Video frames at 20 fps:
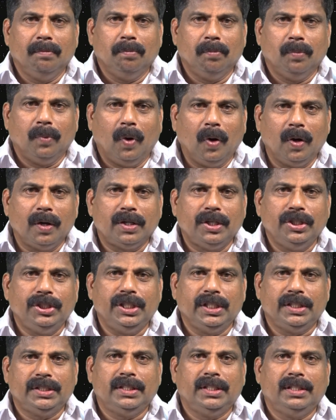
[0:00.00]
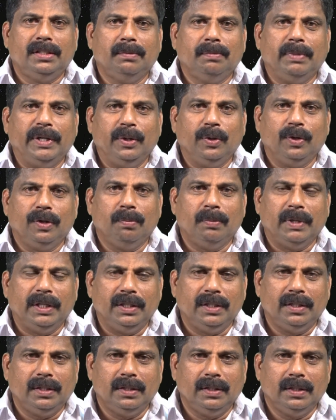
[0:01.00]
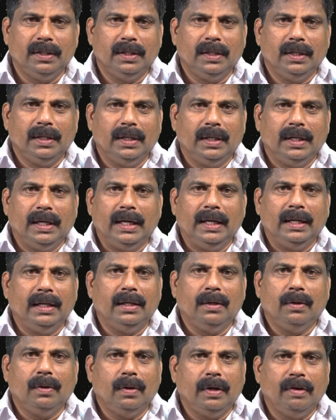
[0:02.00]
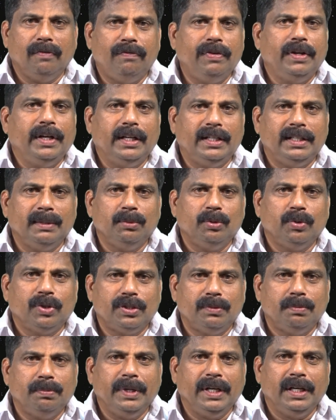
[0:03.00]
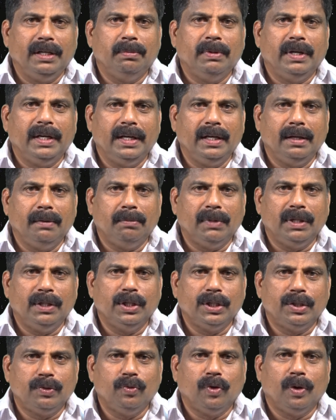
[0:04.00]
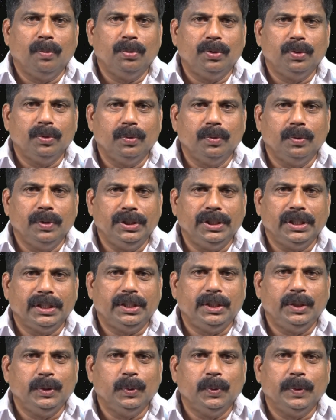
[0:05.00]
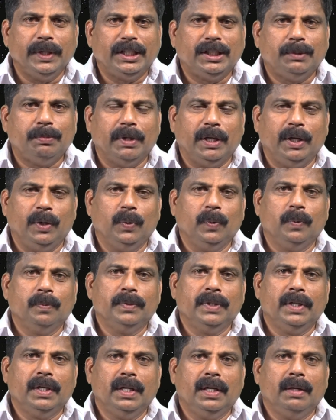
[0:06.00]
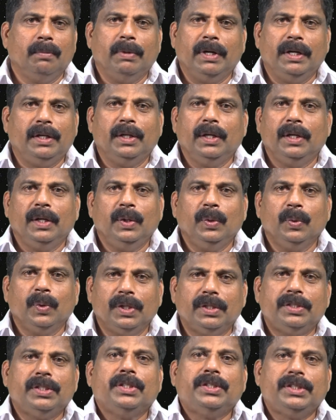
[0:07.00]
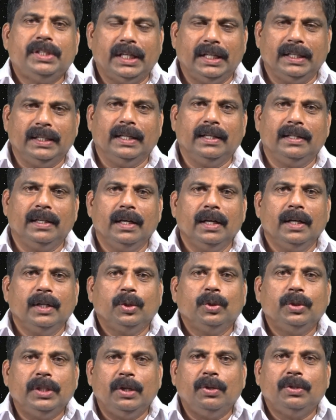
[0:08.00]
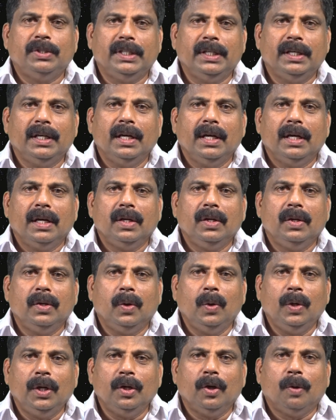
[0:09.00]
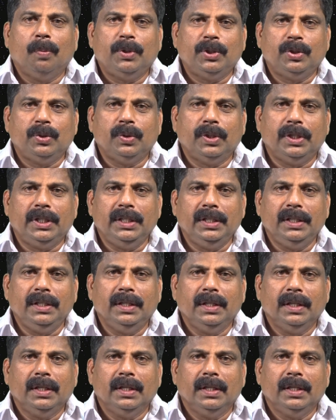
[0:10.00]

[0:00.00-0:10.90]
mock rejected by your mother, and every attempt was made by a mother's womb to eject you, expel you. But you resisted that. So that was a golden opportunity,